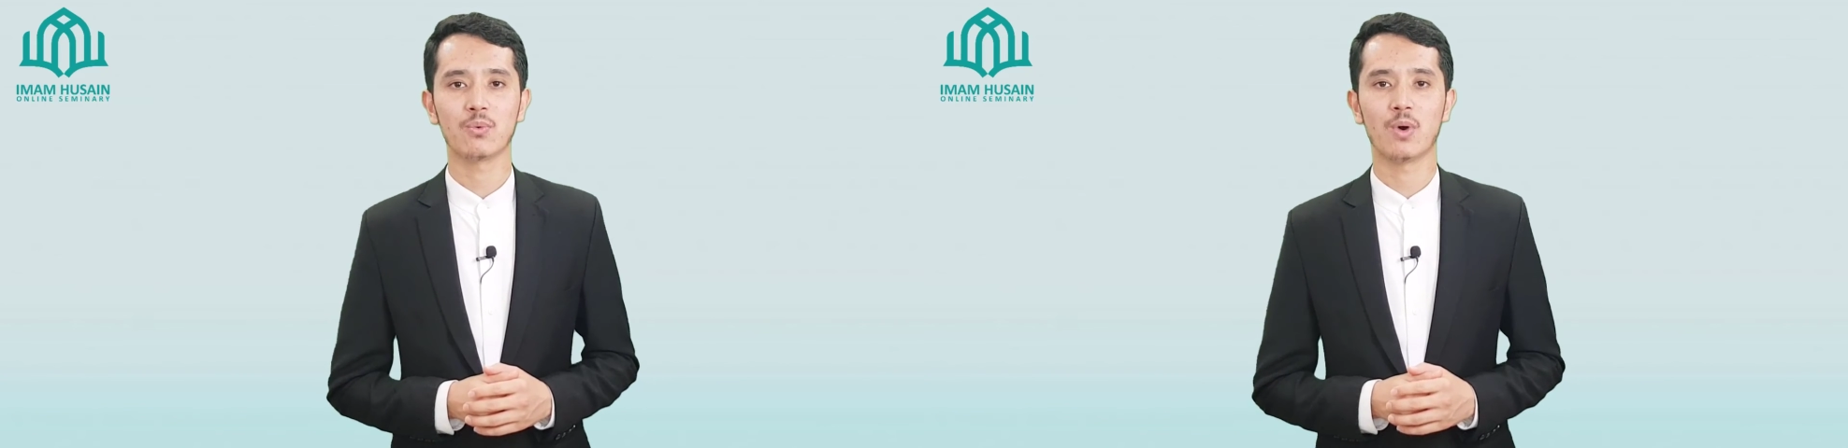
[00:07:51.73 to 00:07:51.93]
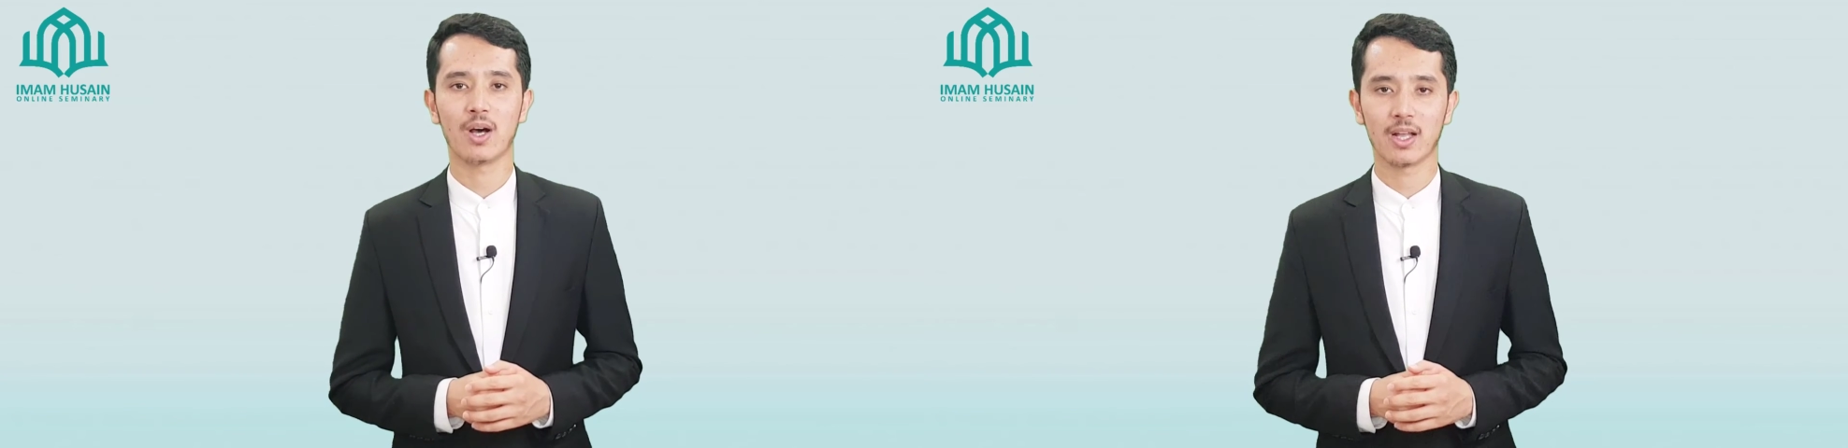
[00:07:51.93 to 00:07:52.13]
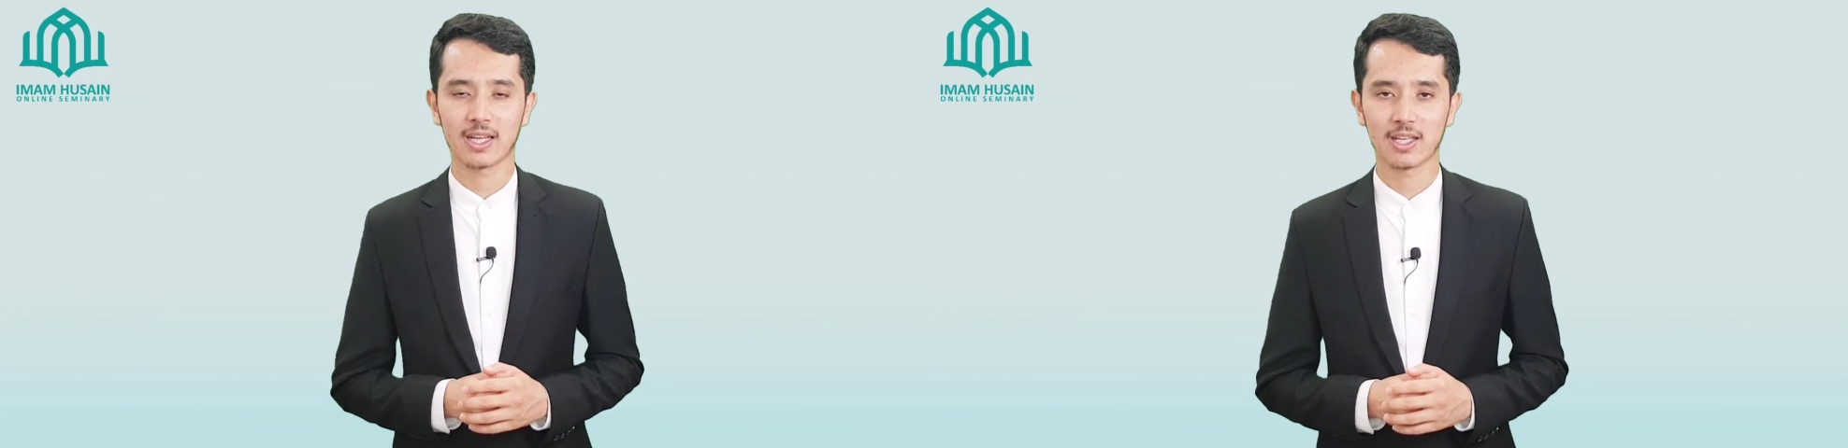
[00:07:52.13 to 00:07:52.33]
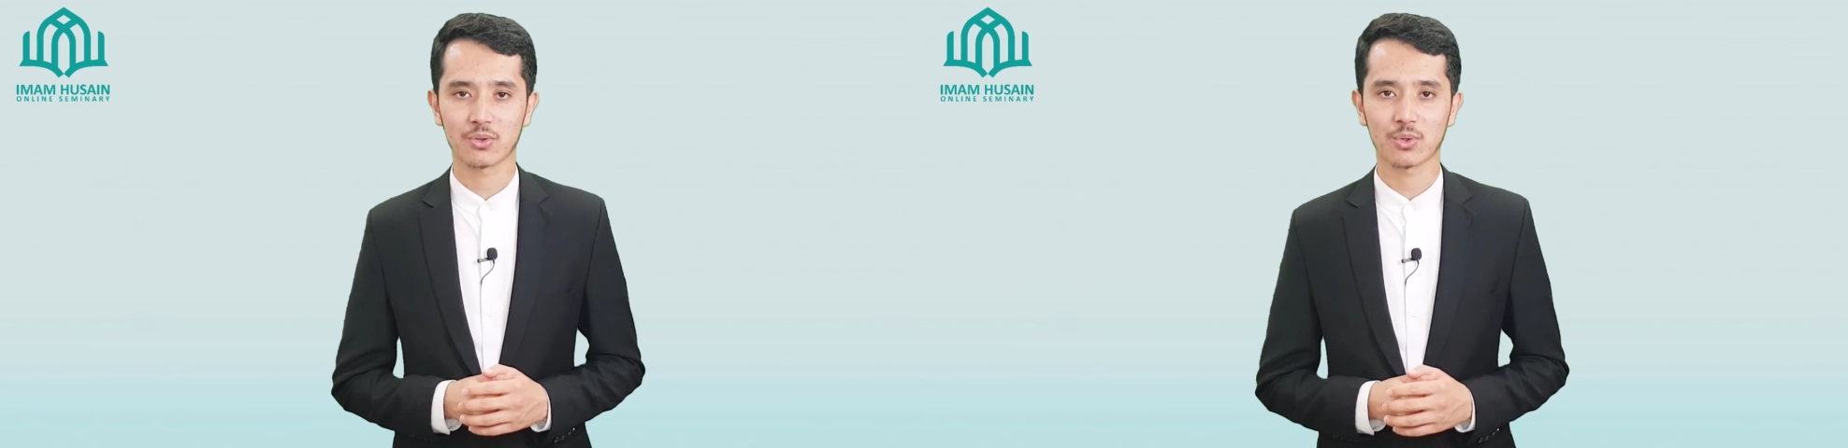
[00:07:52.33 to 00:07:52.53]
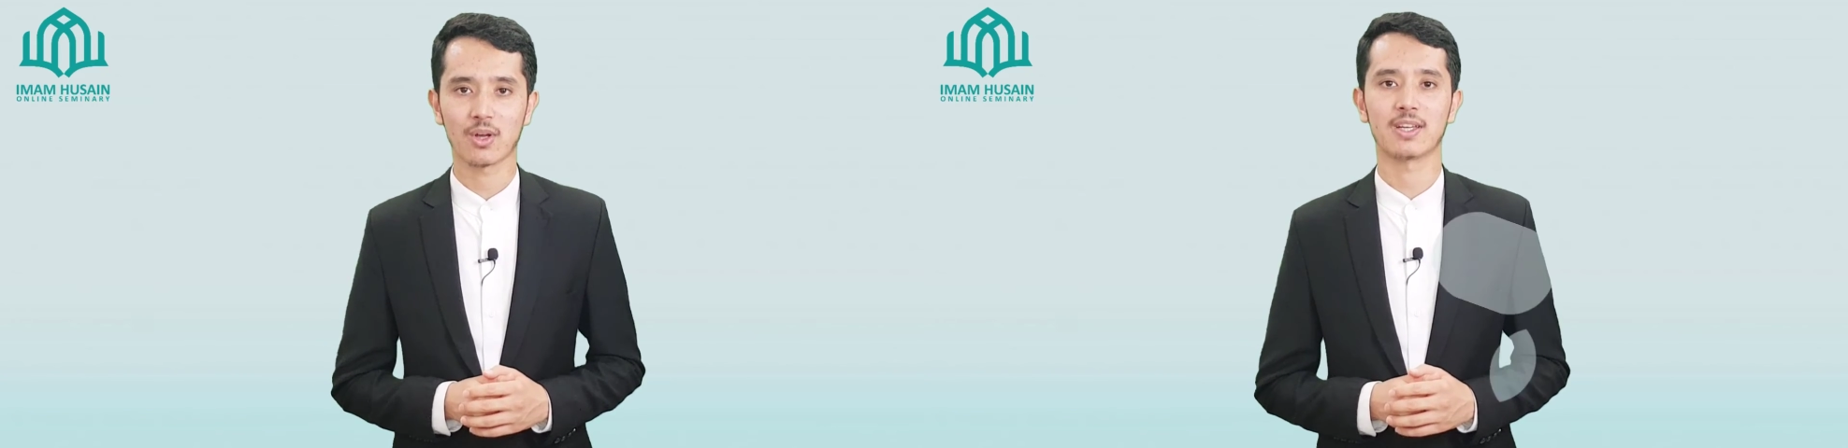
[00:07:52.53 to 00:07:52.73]
wa alihi
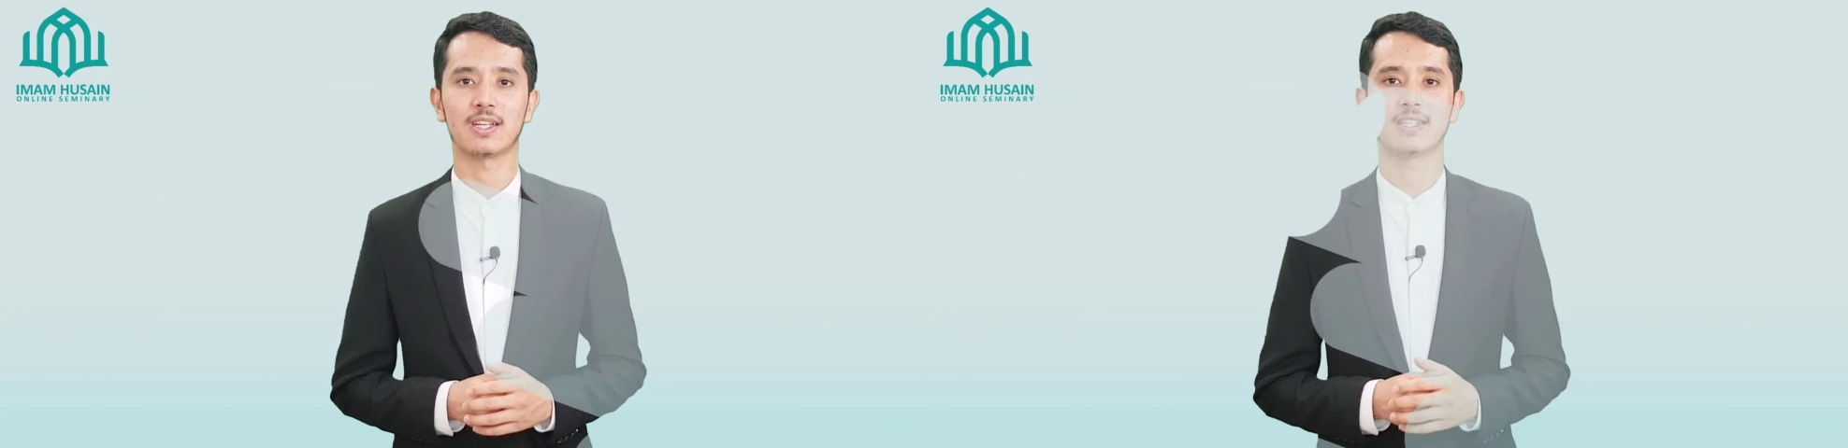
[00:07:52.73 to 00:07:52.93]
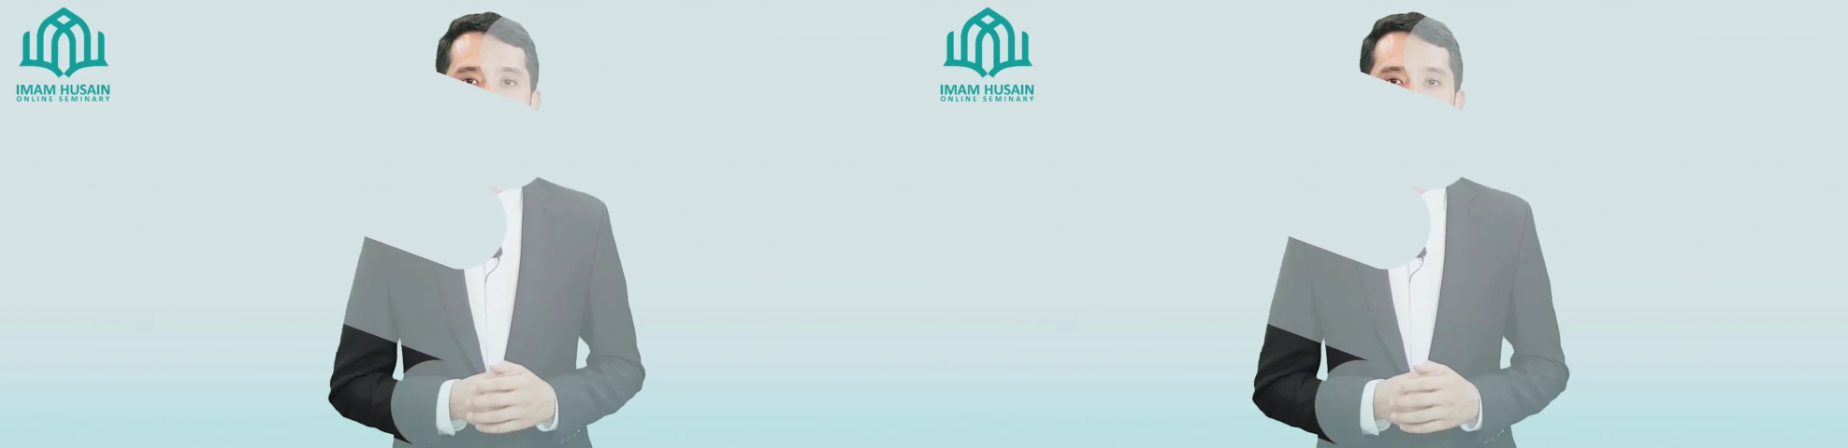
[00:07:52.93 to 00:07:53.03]
at-tahirin.